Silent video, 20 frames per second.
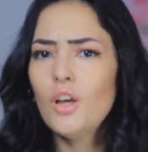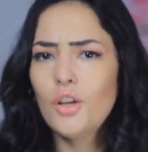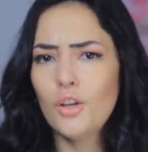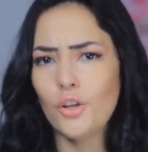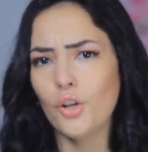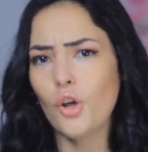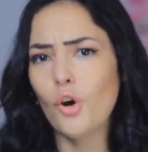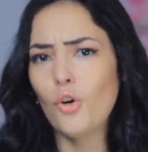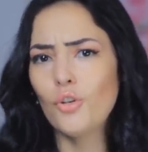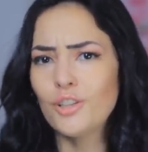
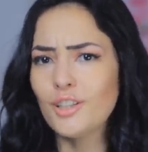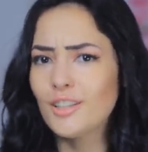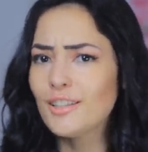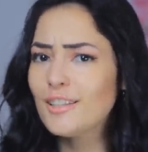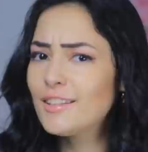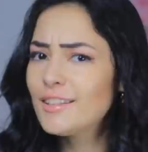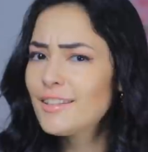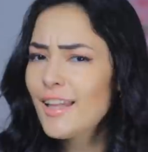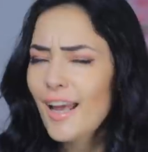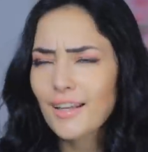you know, the
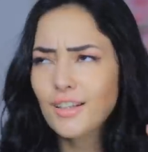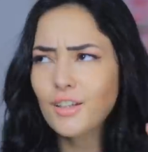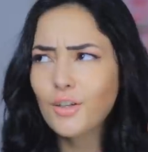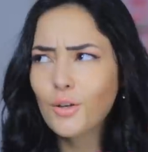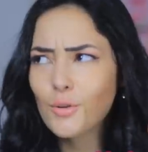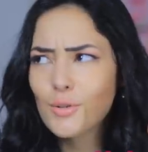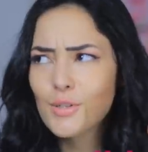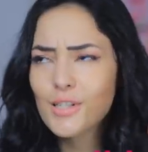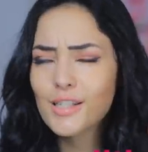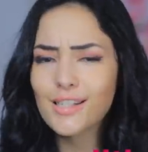
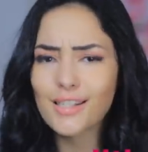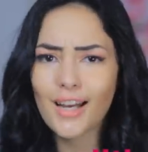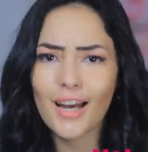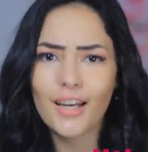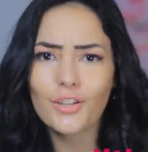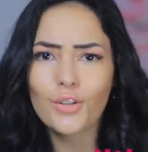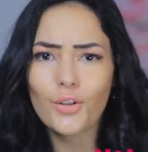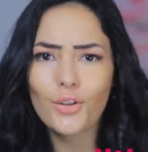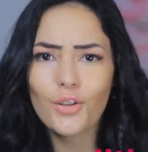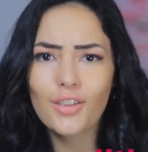technical
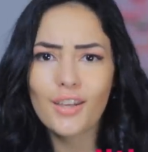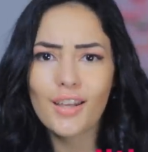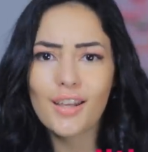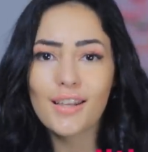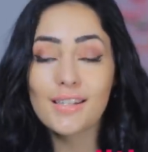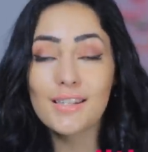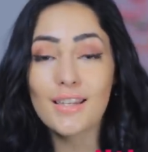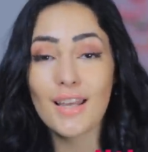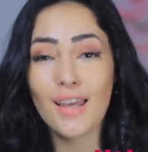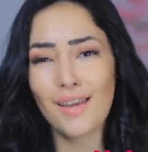side of things